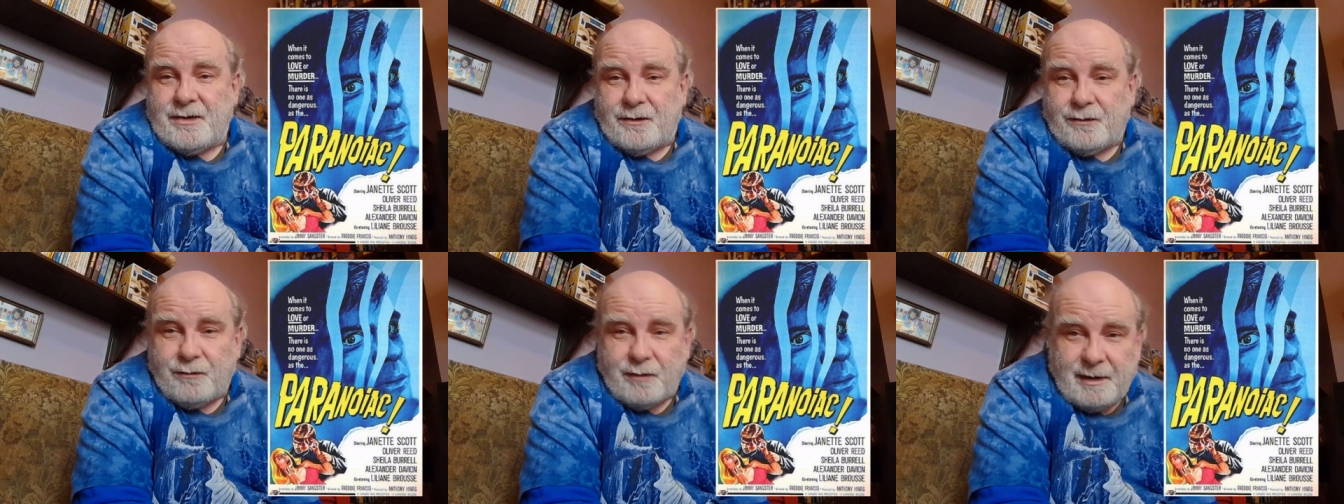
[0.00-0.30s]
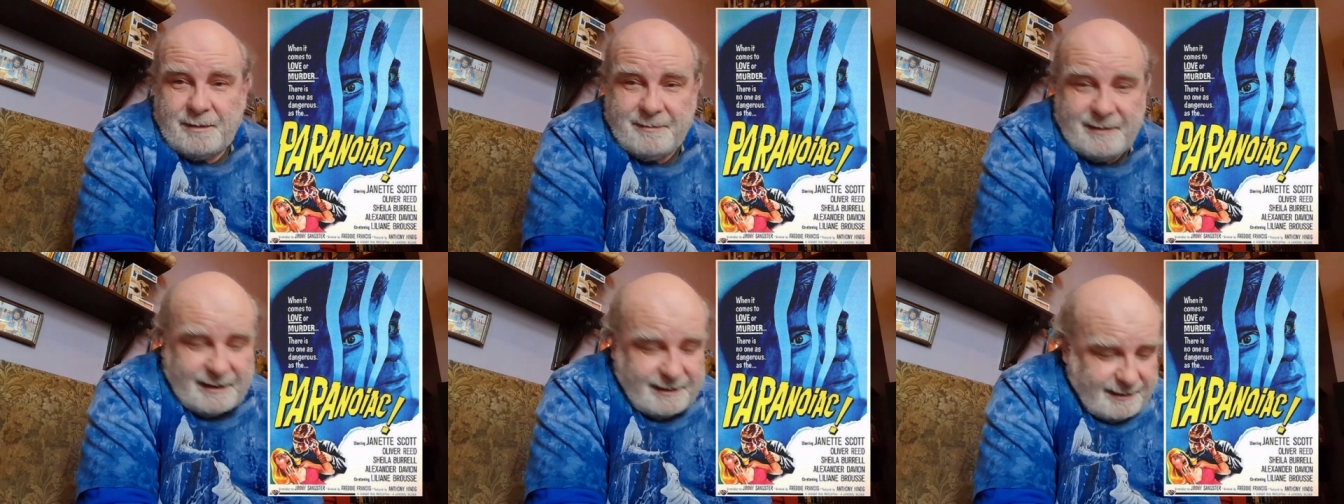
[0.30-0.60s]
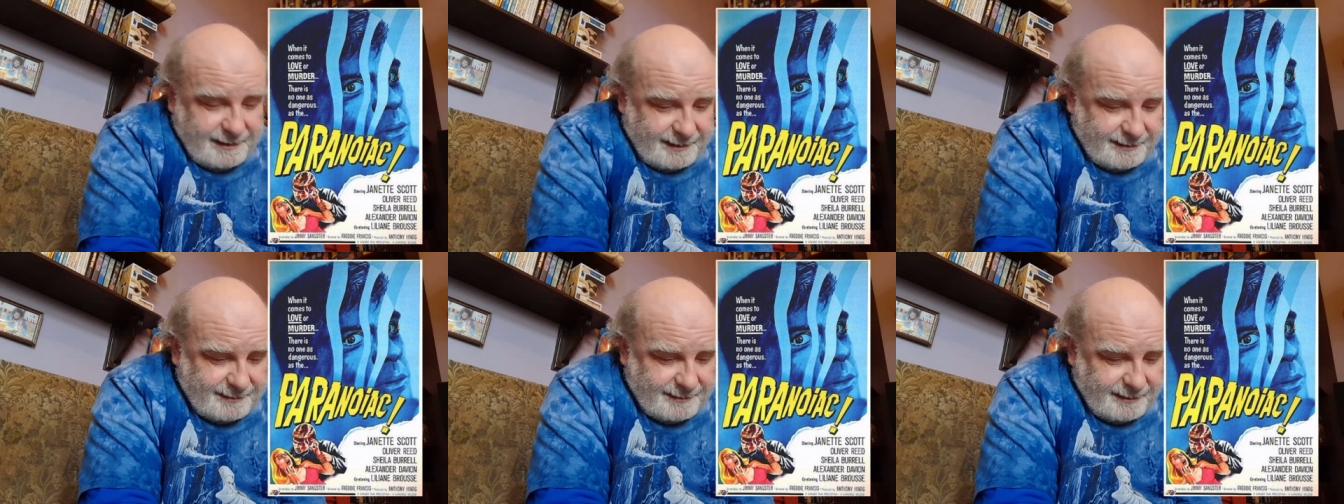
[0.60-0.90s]
Women
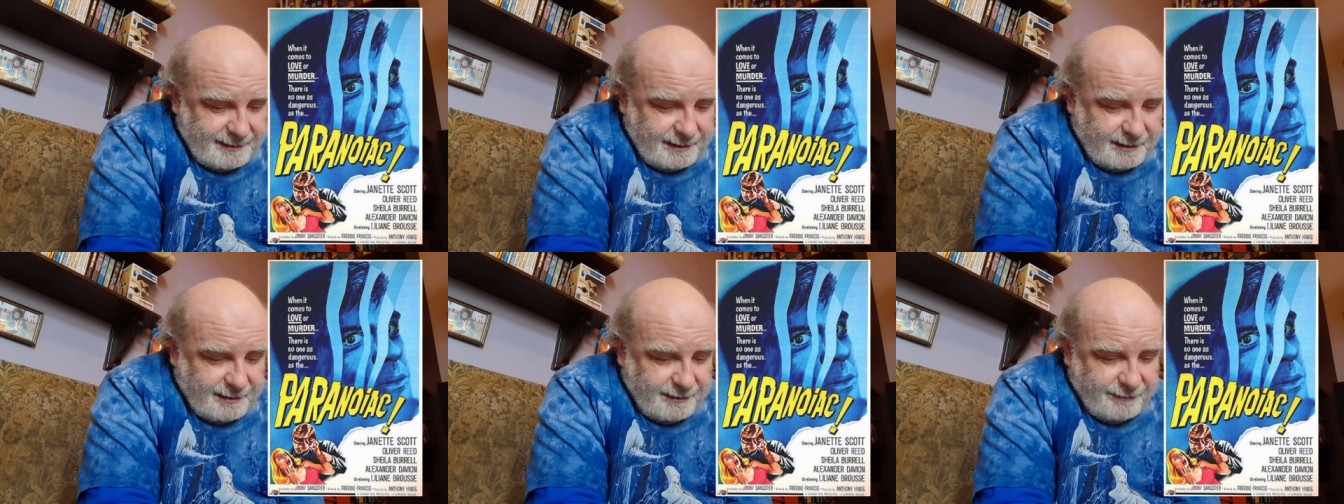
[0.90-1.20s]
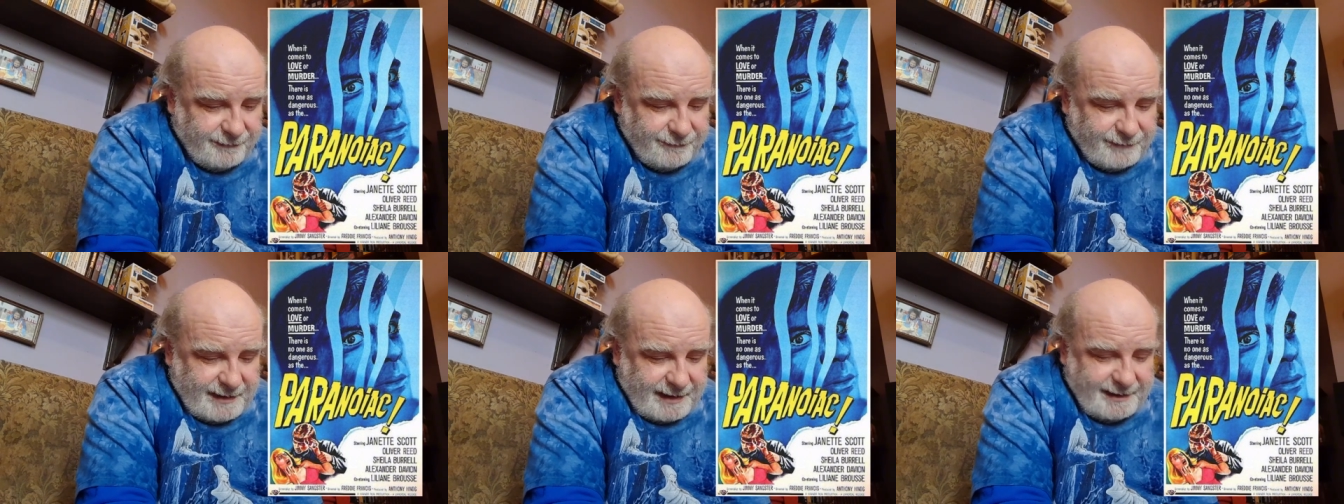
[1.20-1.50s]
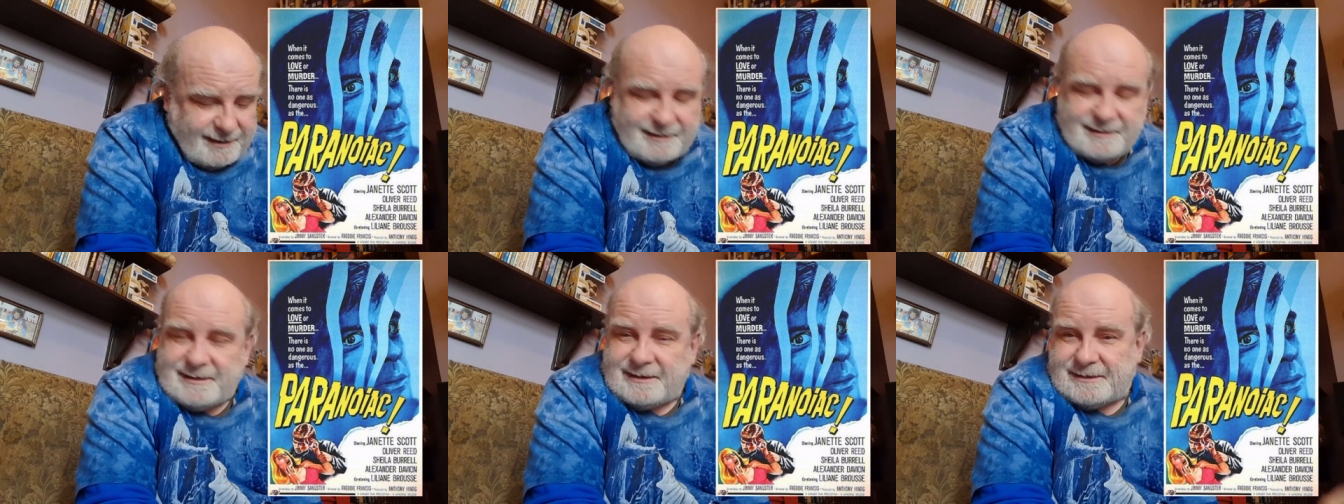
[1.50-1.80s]
in Love,
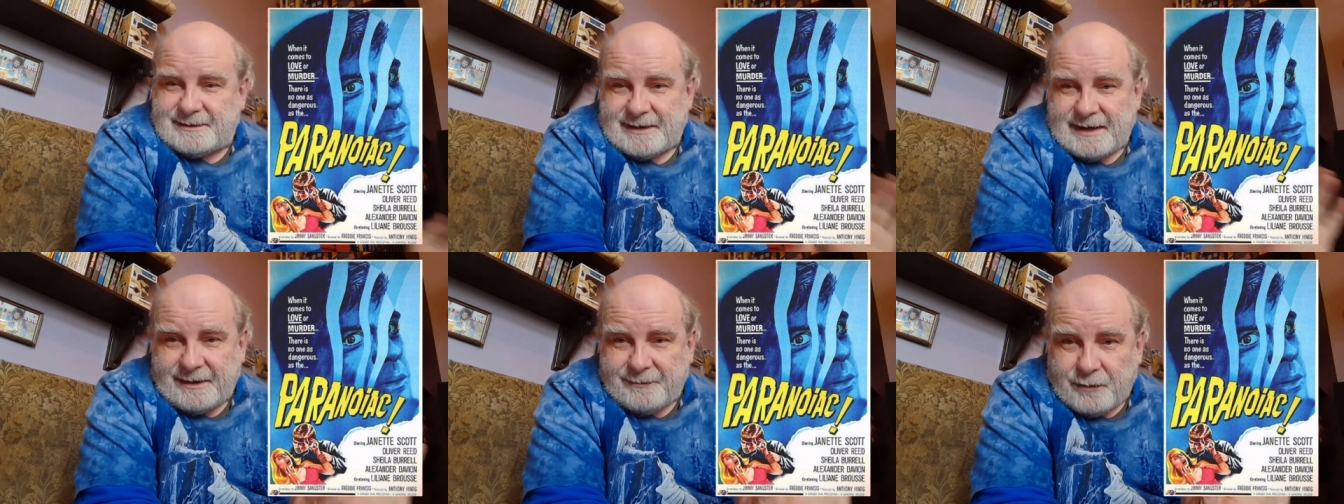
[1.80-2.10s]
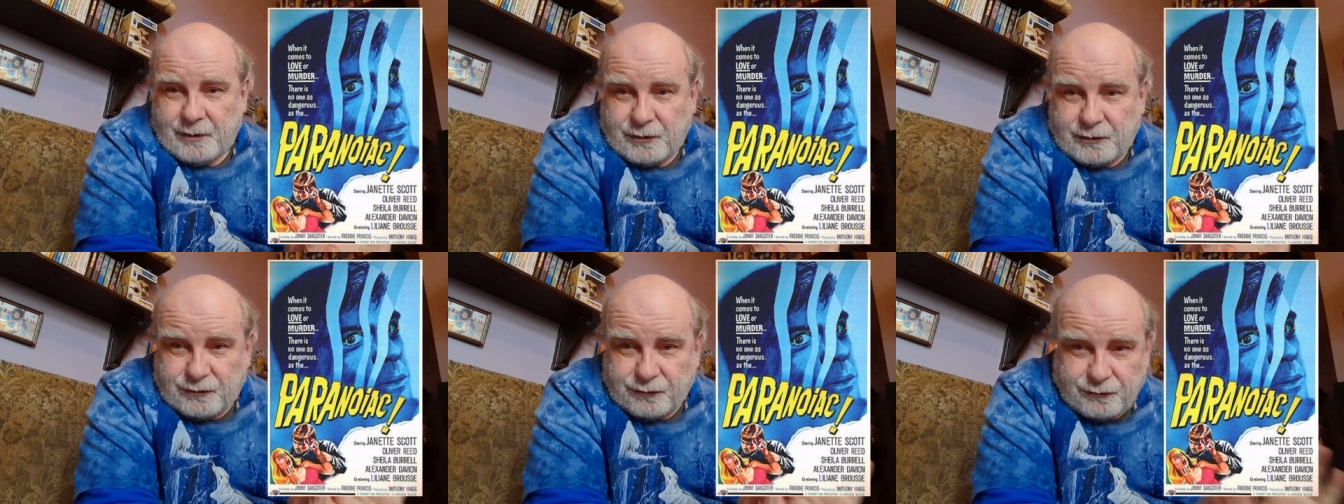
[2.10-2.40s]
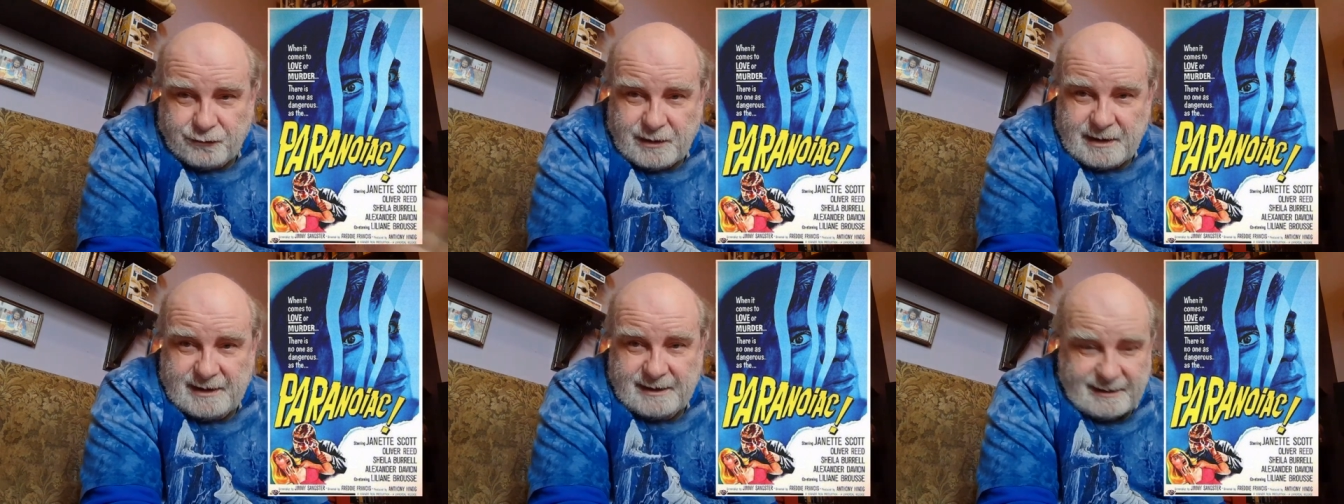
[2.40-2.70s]
1969, which
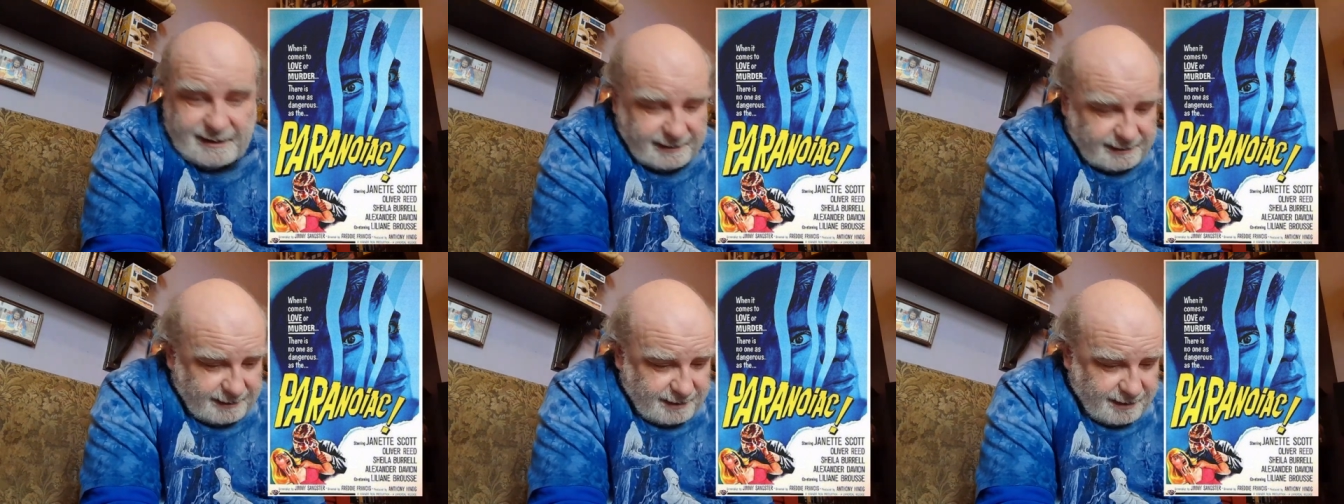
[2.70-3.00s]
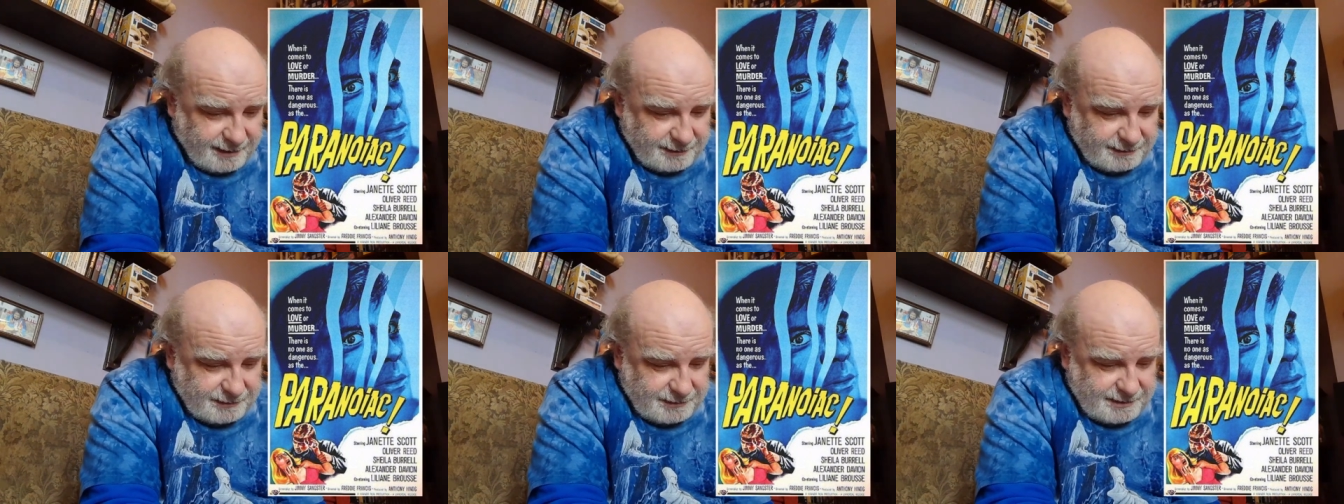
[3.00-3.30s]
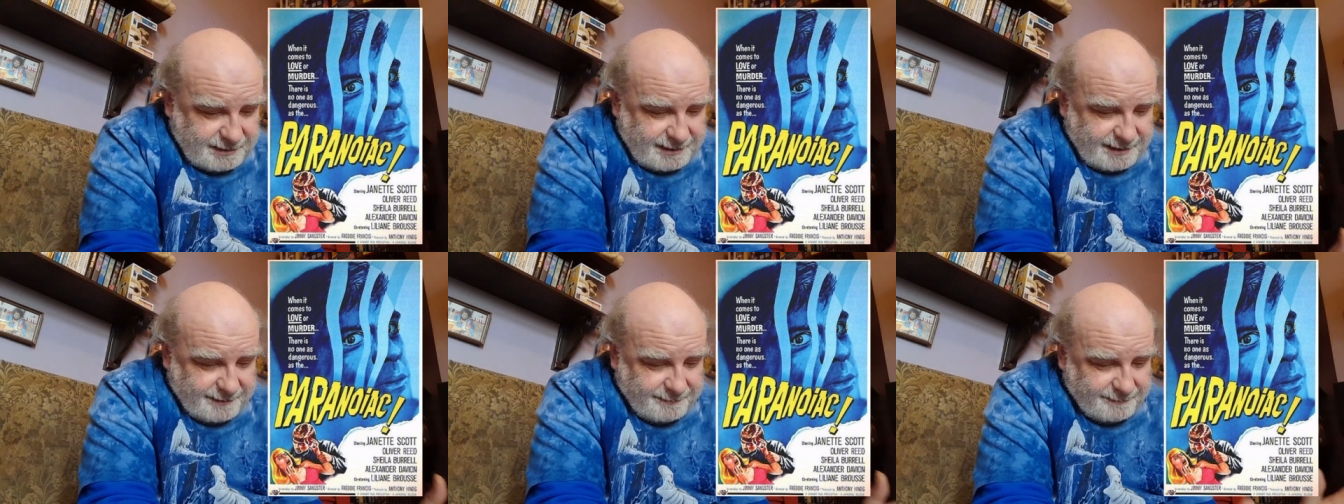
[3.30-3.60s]
really
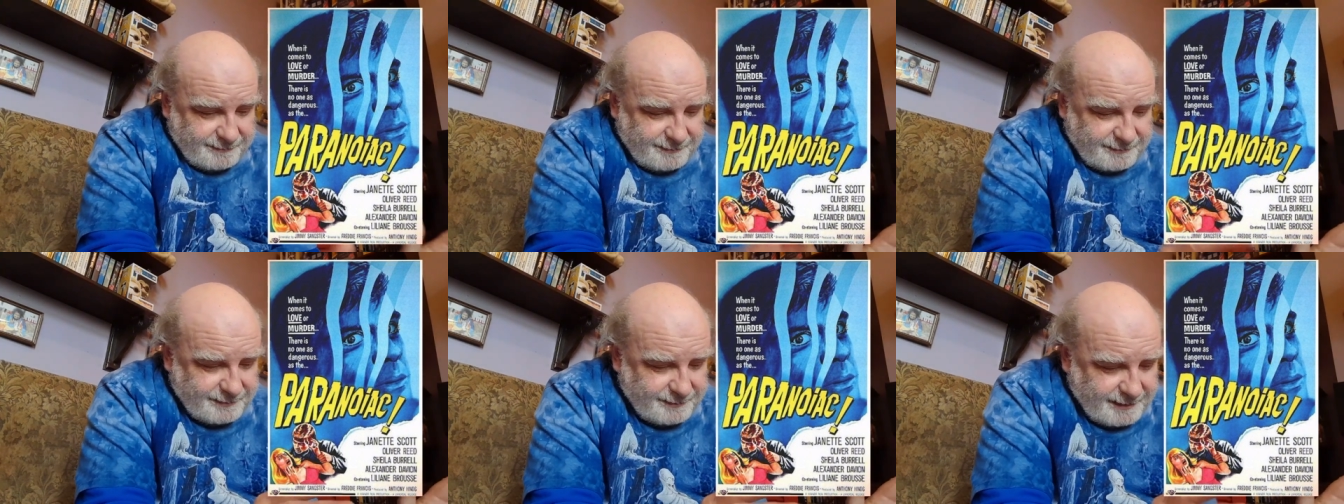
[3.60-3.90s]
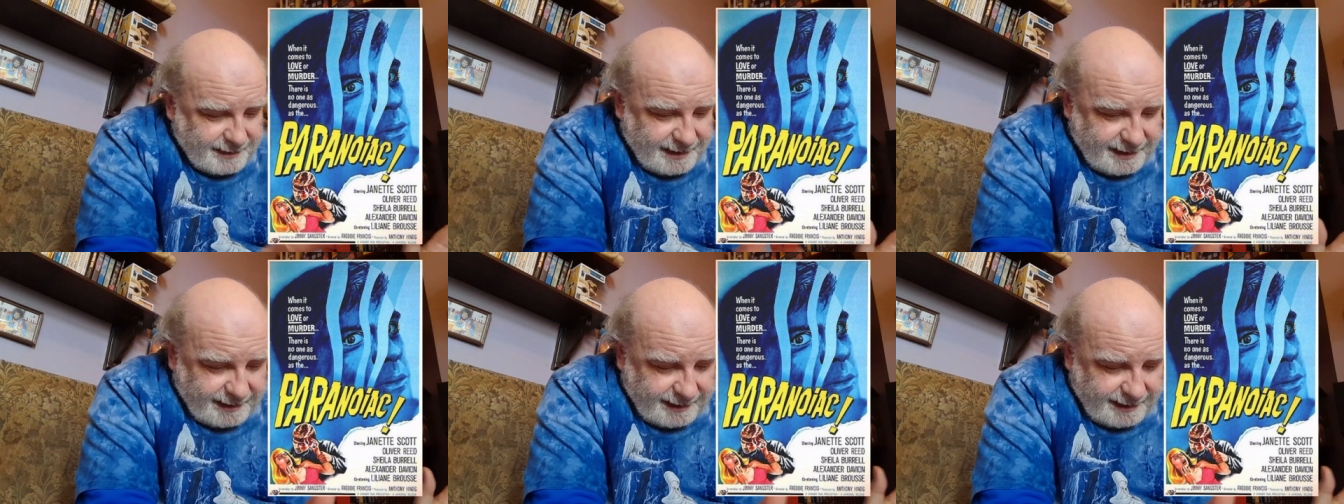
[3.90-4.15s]
launched him.